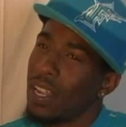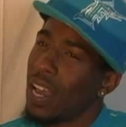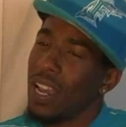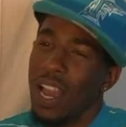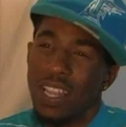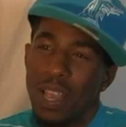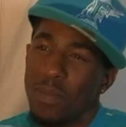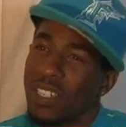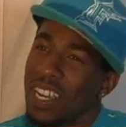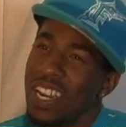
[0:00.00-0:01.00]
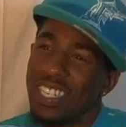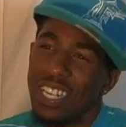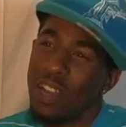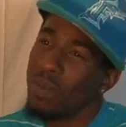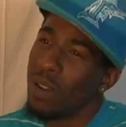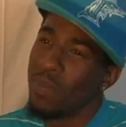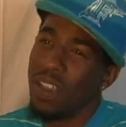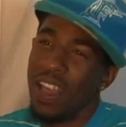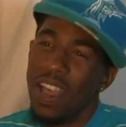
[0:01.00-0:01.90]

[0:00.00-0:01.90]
I ain't got that much energy in me to be a